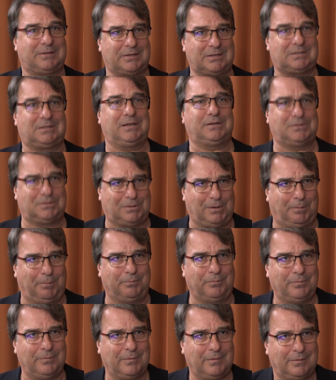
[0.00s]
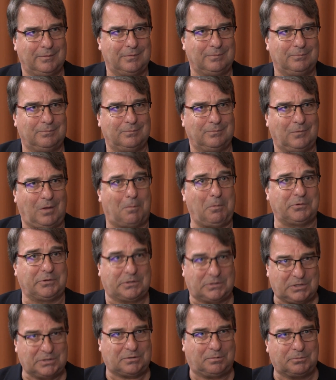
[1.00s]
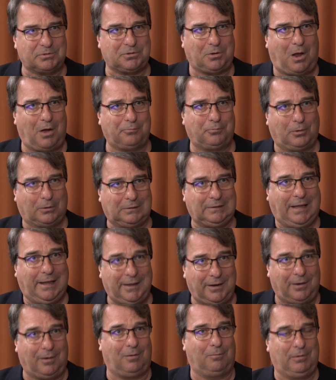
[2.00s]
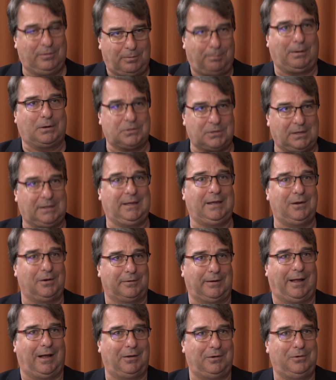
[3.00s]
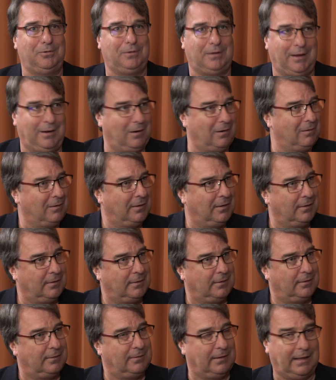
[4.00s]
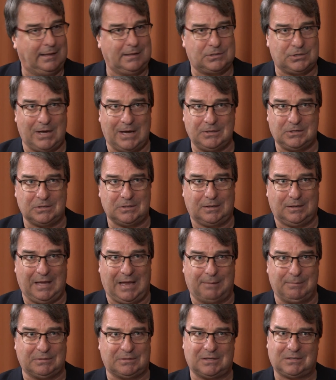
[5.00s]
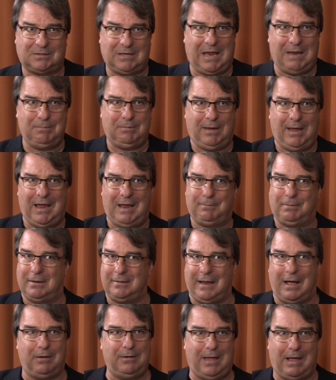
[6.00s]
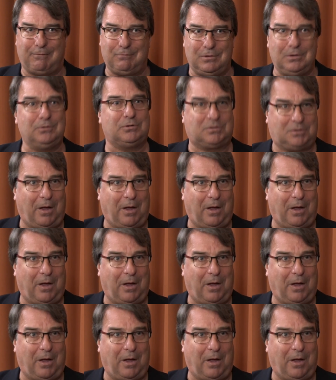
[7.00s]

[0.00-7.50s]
as a system, almost a system software layer with a bunch of gear now, new gear, it changes the game. It's the same game, but now you have new